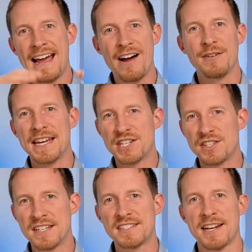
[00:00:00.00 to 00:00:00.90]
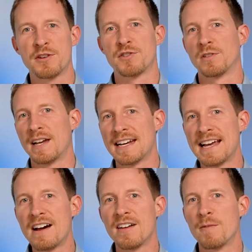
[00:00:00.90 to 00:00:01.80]
how each of these standards are laid
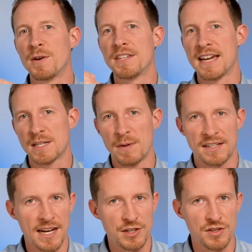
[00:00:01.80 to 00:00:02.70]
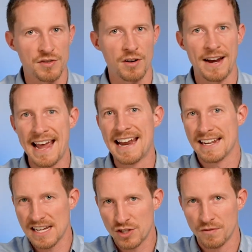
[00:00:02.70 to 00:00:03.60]
out and what the expectations are
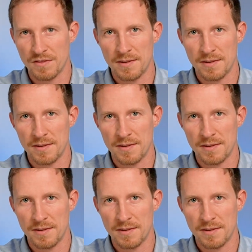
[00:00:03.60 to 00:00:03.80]
at each of